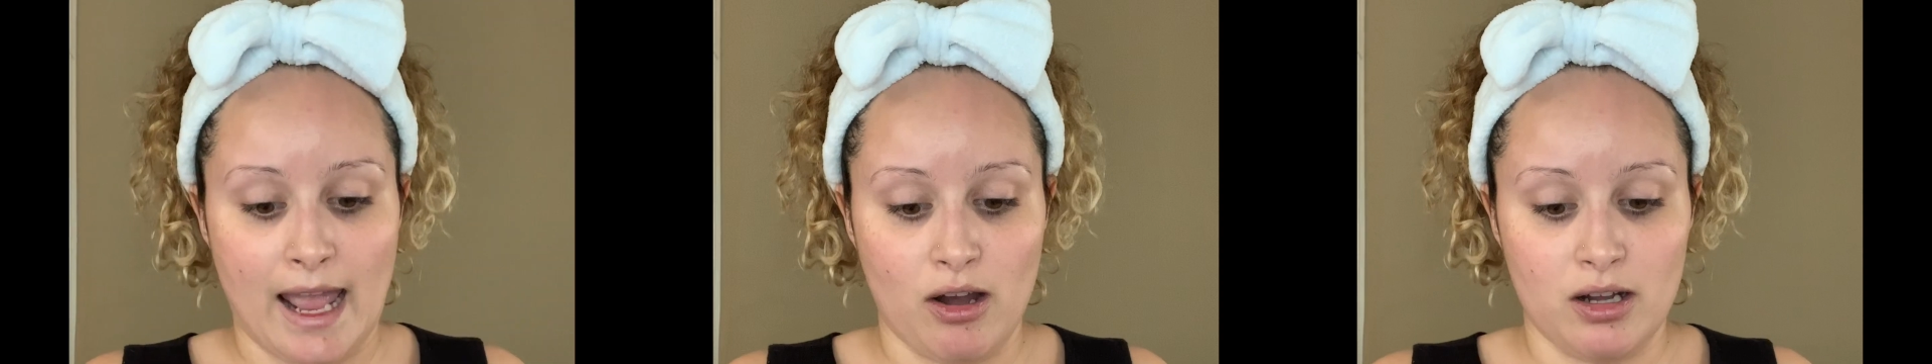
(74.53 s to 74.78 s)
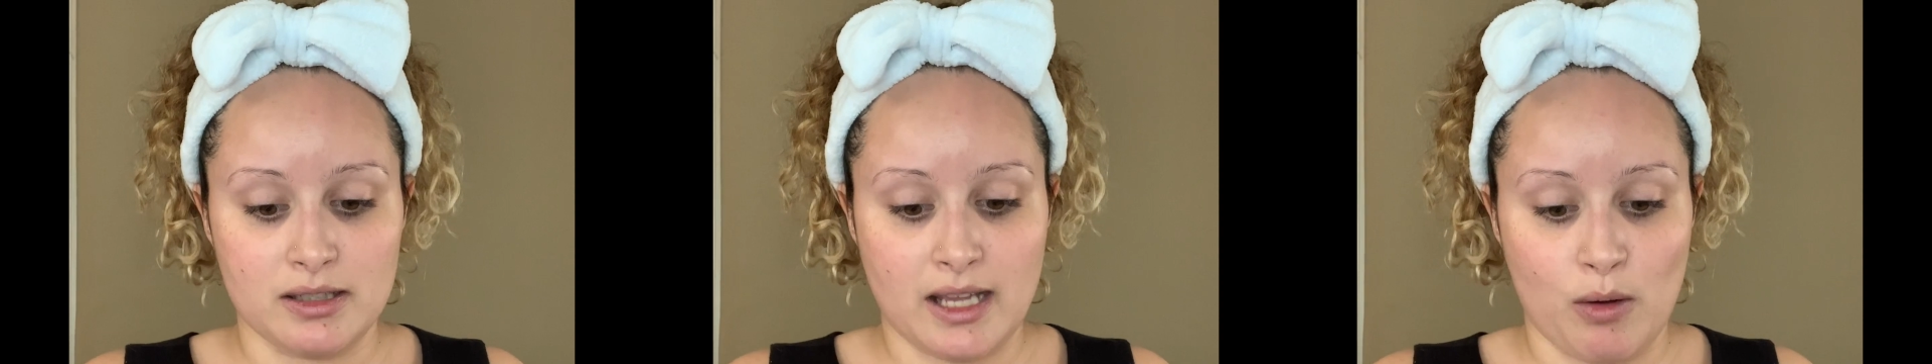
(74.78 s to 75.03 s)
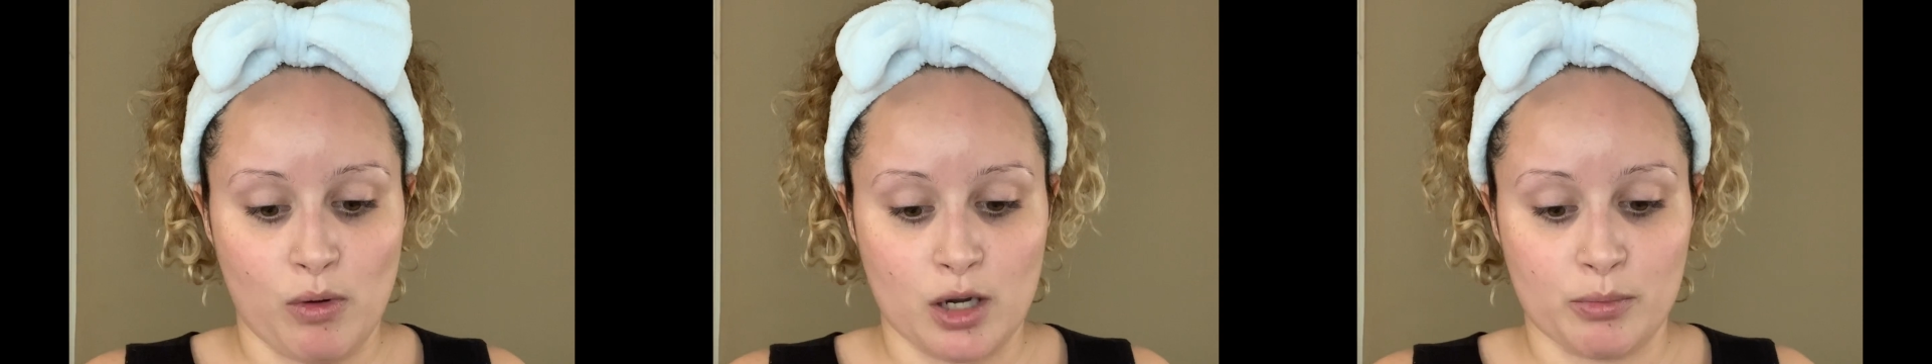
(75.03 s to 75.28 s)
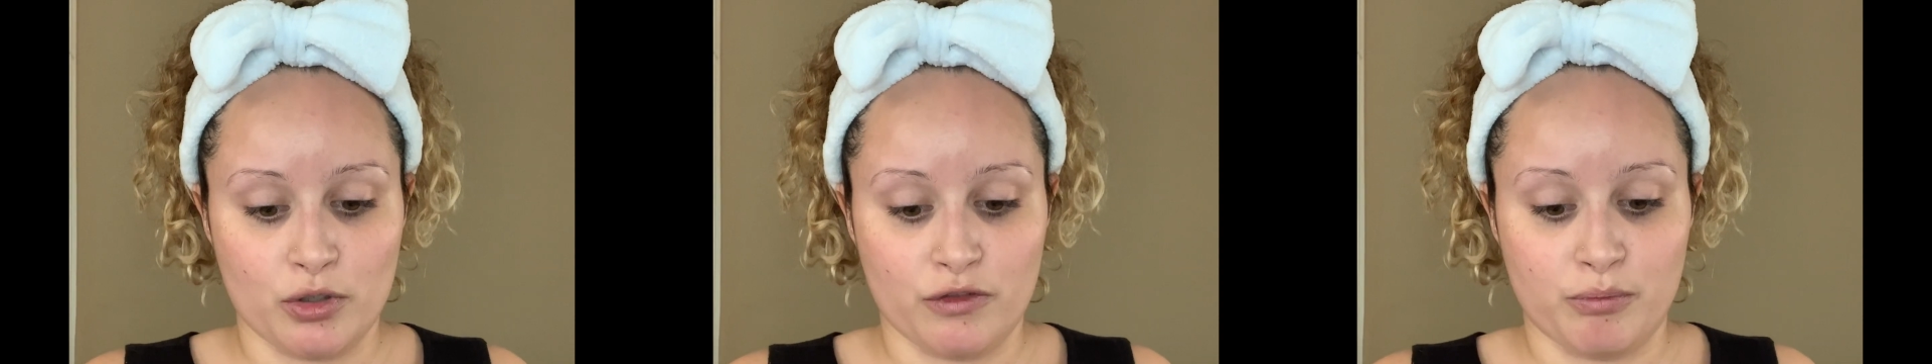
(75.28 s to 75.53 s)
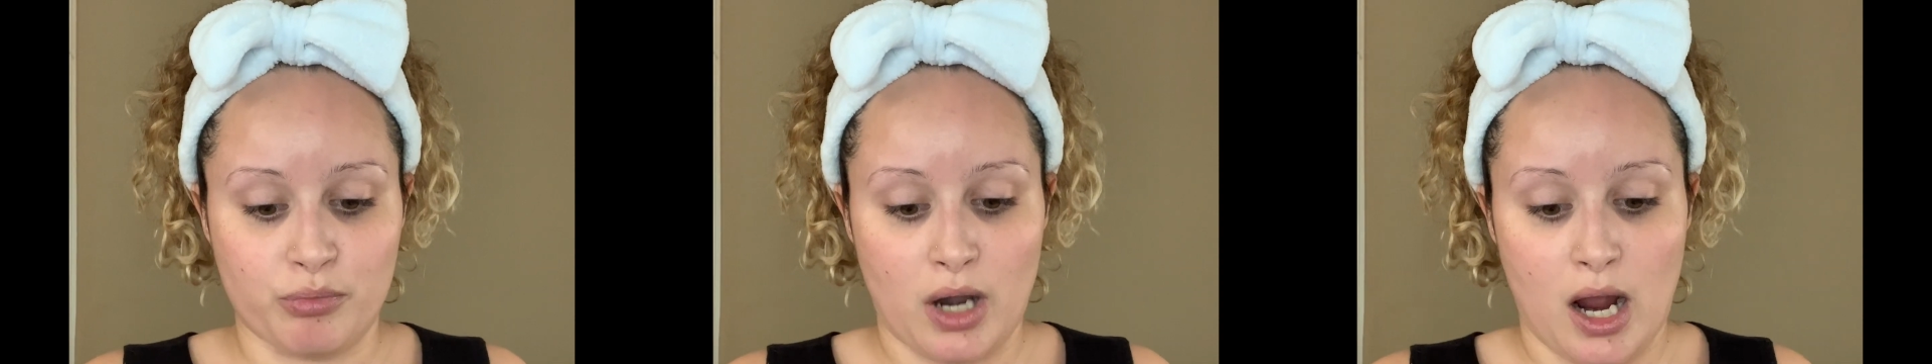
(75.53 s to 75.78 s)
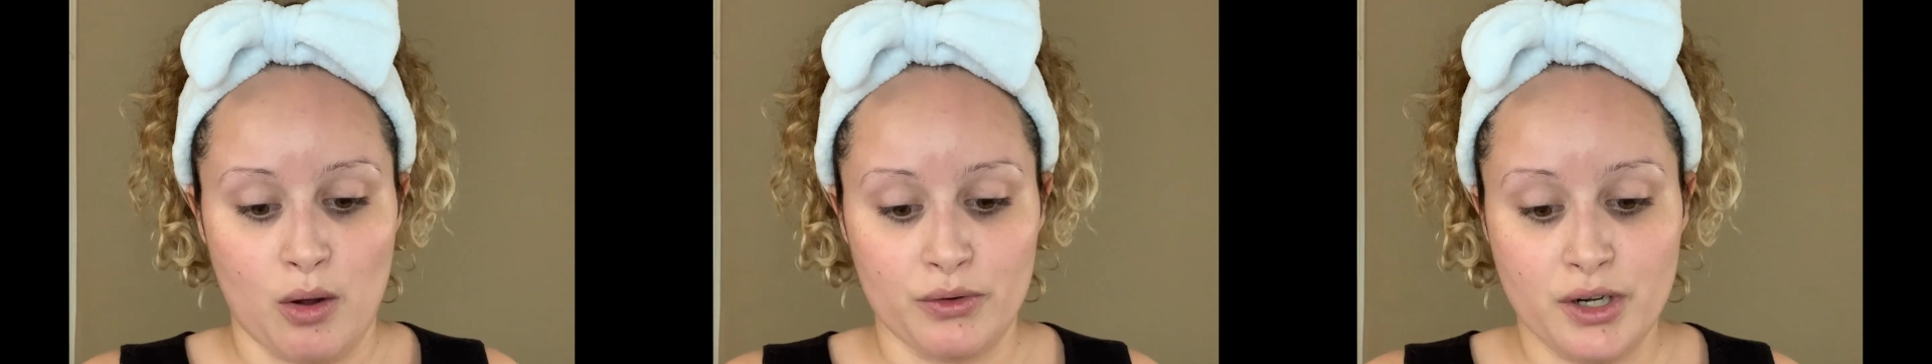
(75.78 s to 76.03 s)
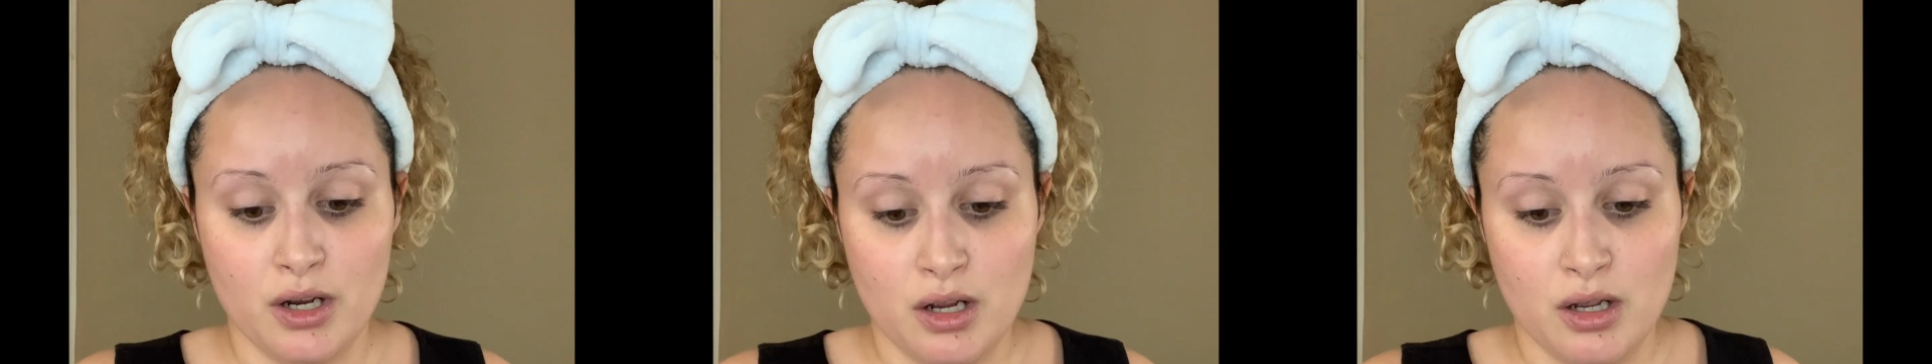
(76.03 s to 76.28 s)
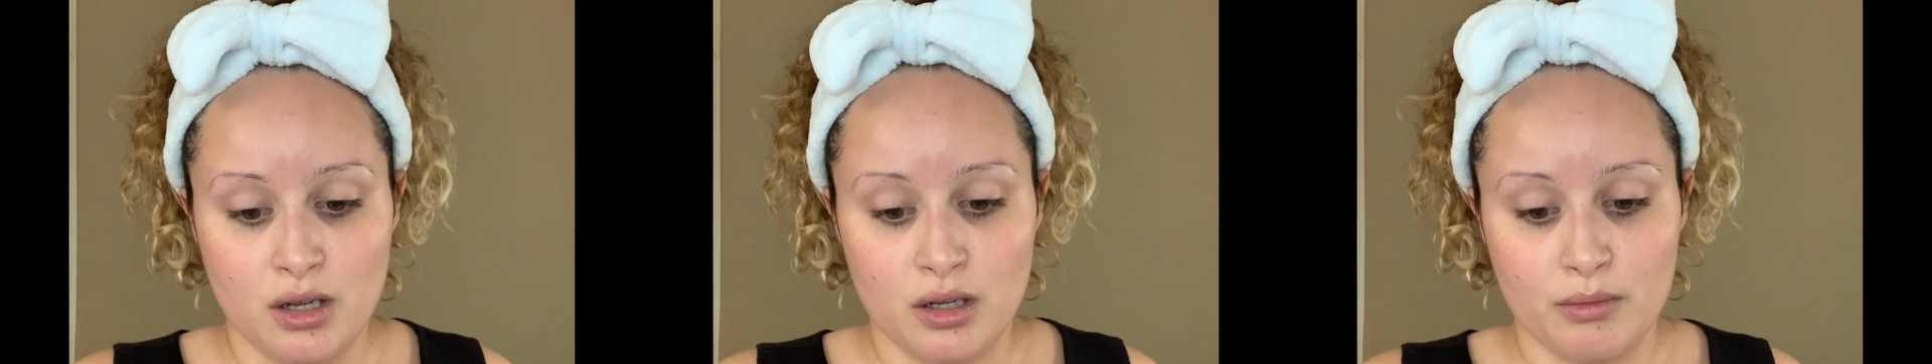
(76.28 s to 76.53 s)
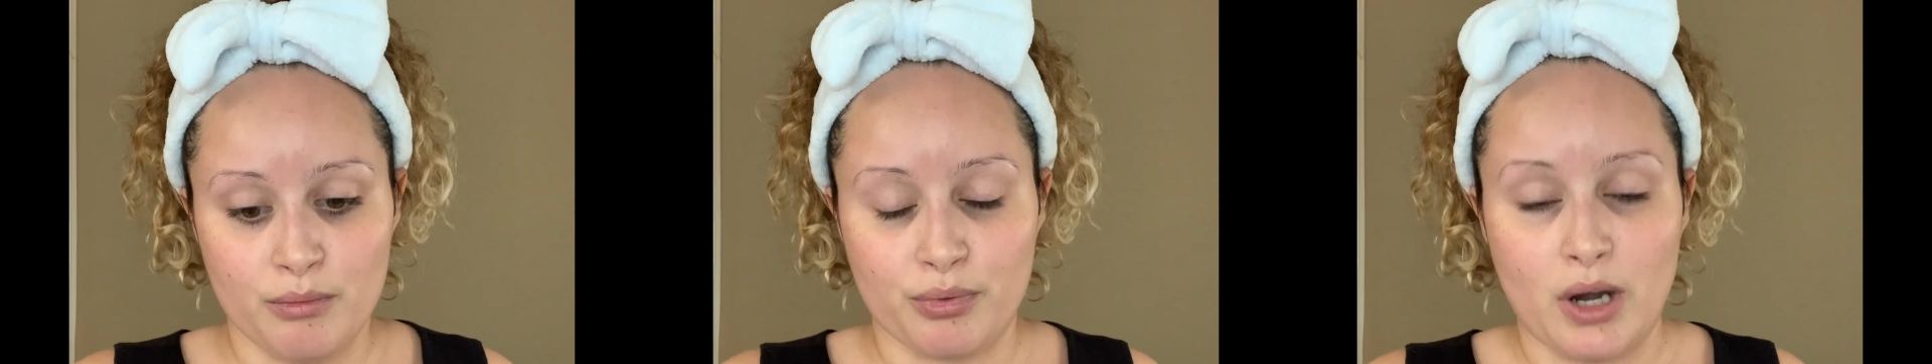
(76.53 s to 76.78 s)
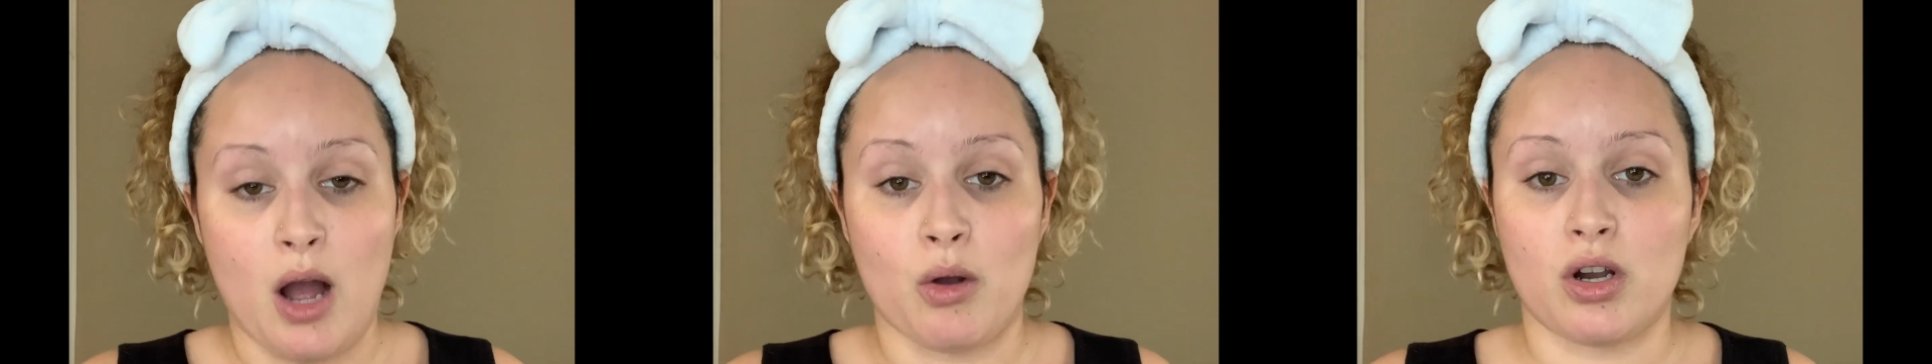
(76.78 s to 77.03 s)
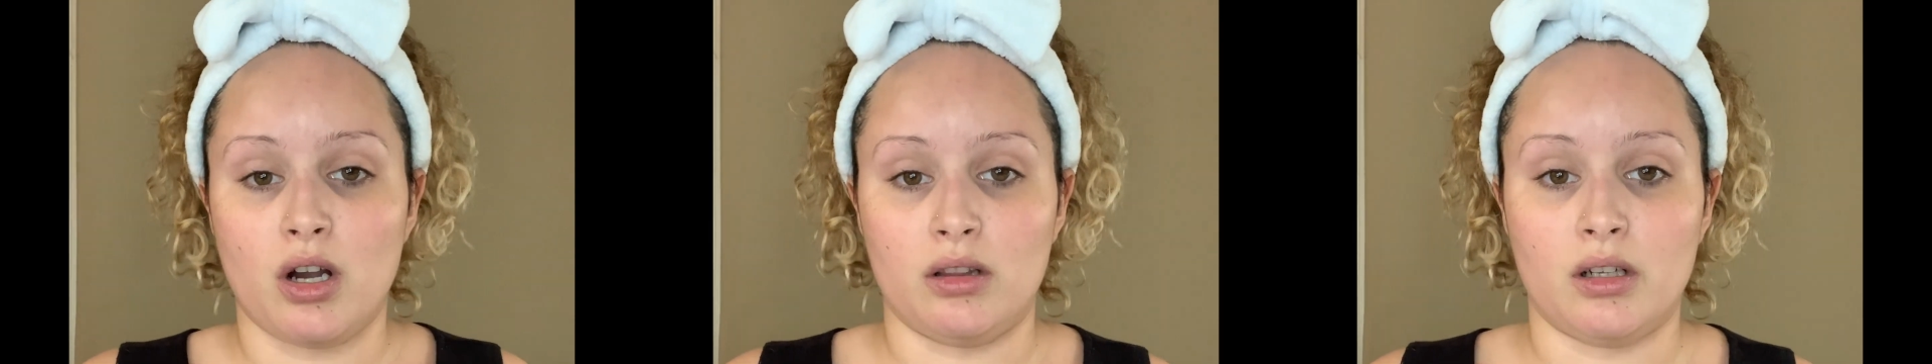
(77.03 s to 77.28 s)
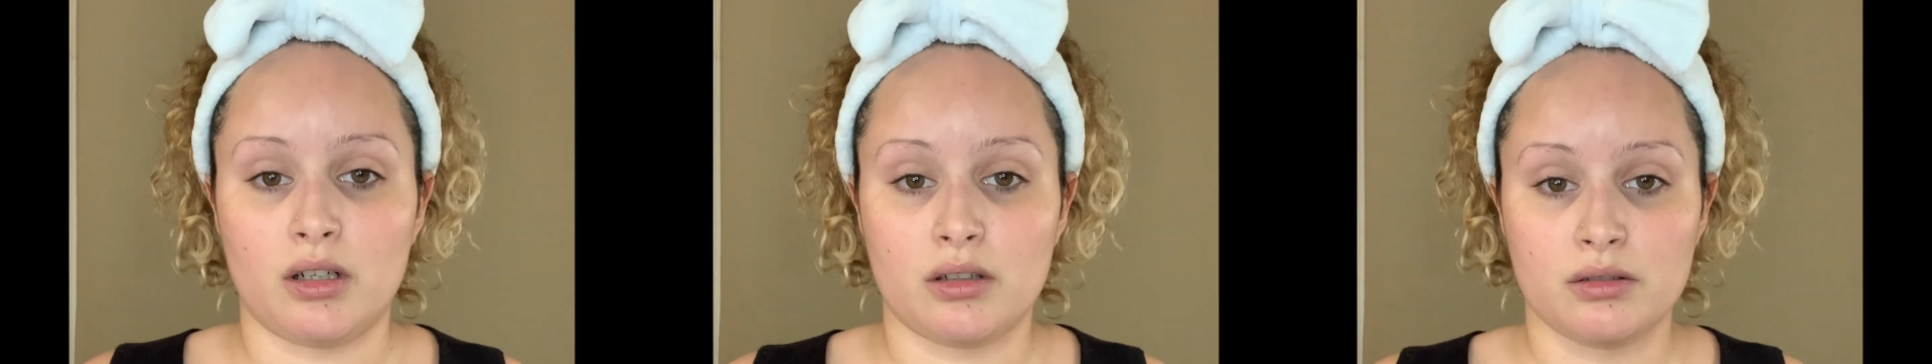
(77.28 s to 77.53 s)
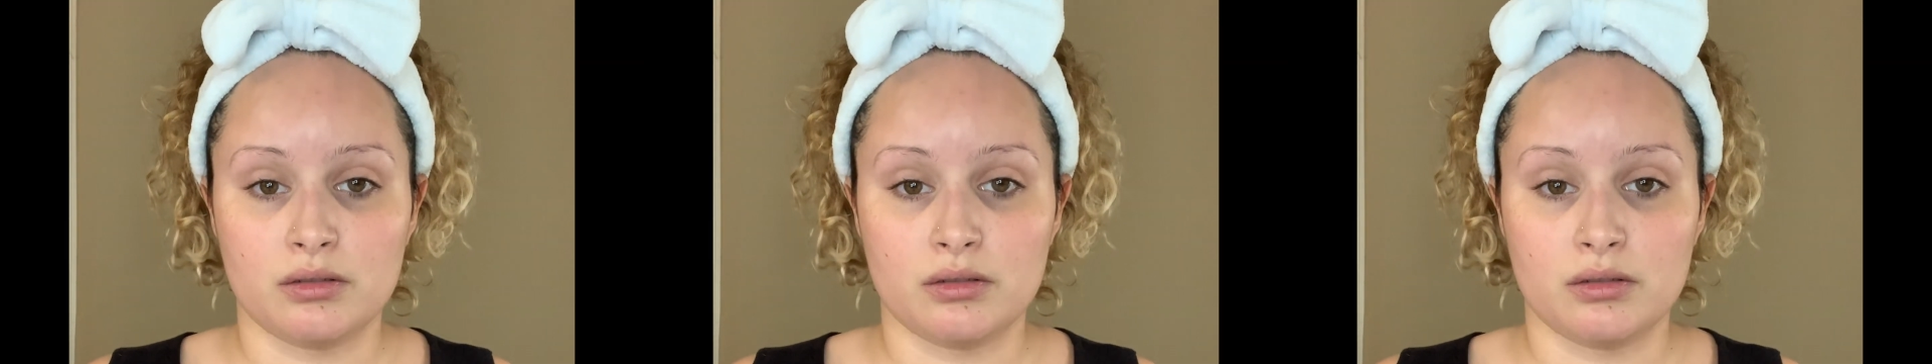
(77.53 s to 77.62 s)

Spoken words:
All Day Waterproof Brow Color.